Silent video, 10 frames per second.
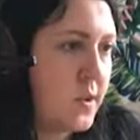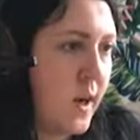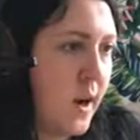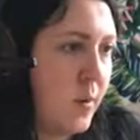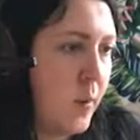
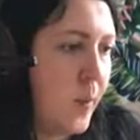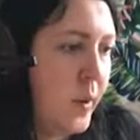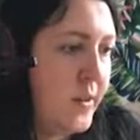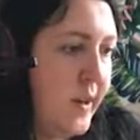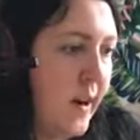I will put
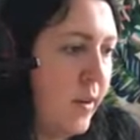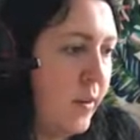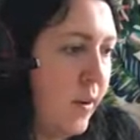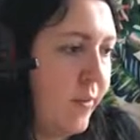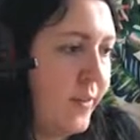down. We've
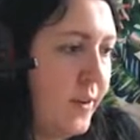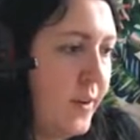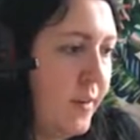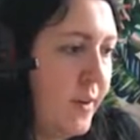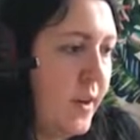got a few
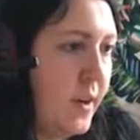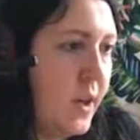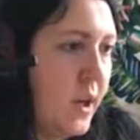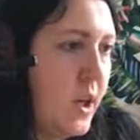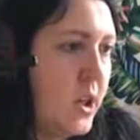different
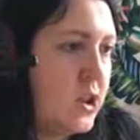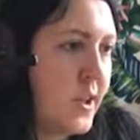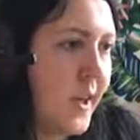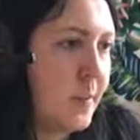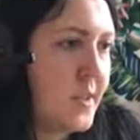
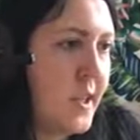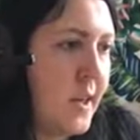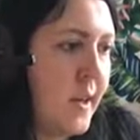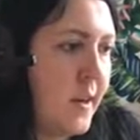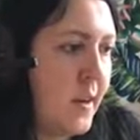shapes
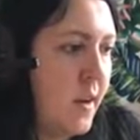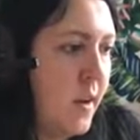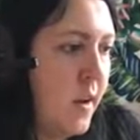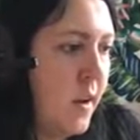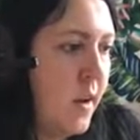here.
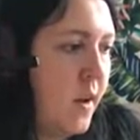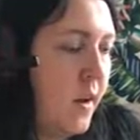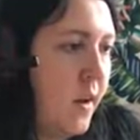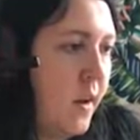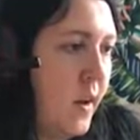
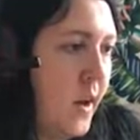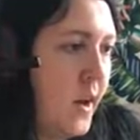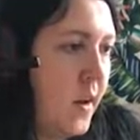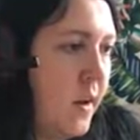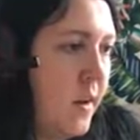
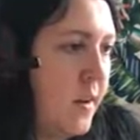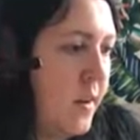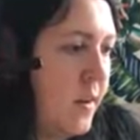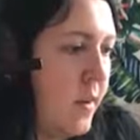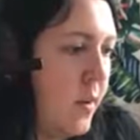Uh,
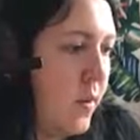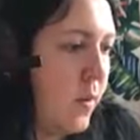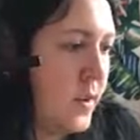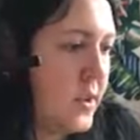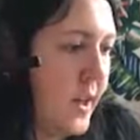
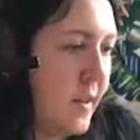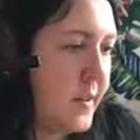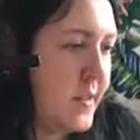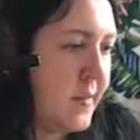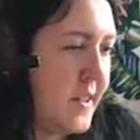which else
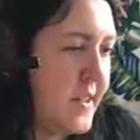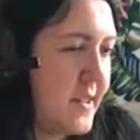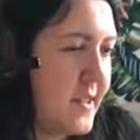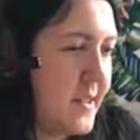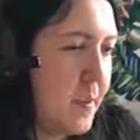of these? Is
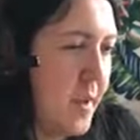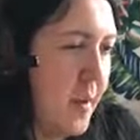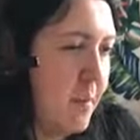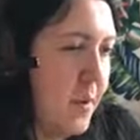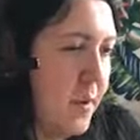this a
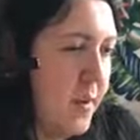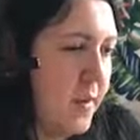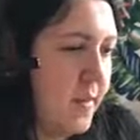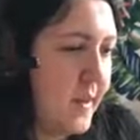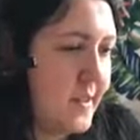plant pot?
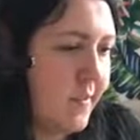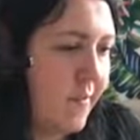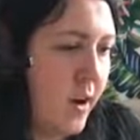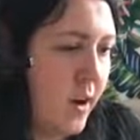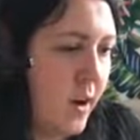That's a
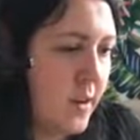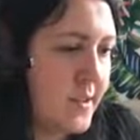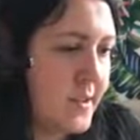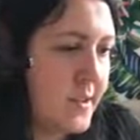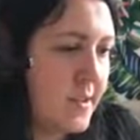
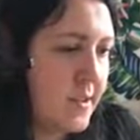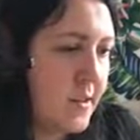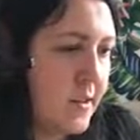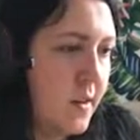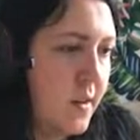vase.
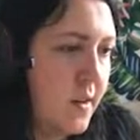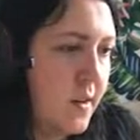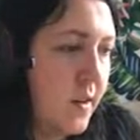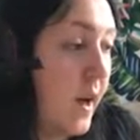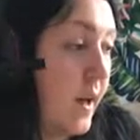
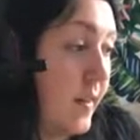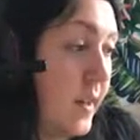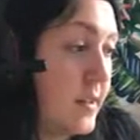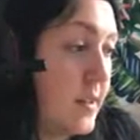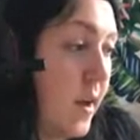And
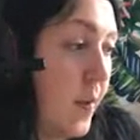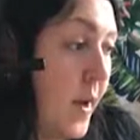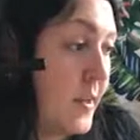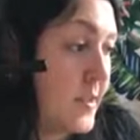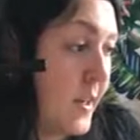that's a
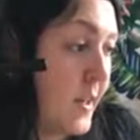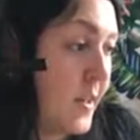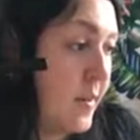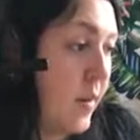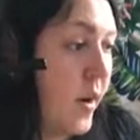basket.
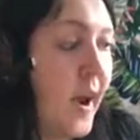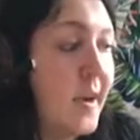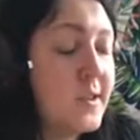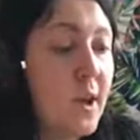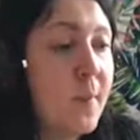Okay,
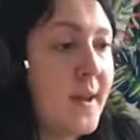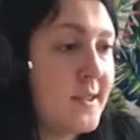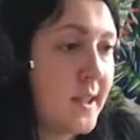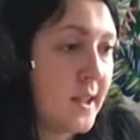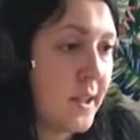so
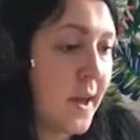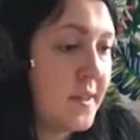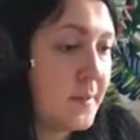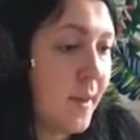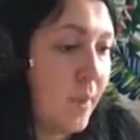basically you get these
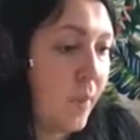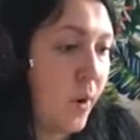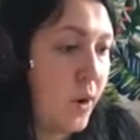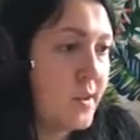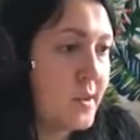plant
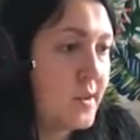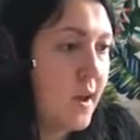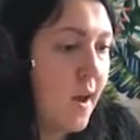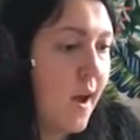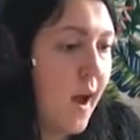pots
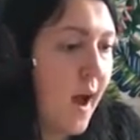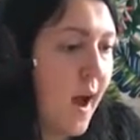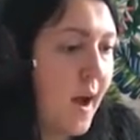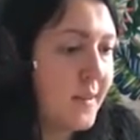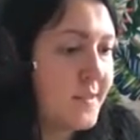
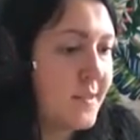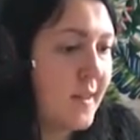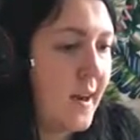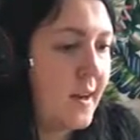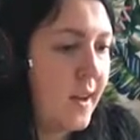and
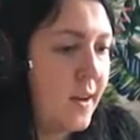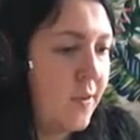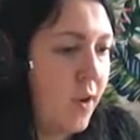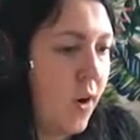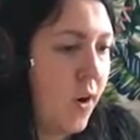then you've got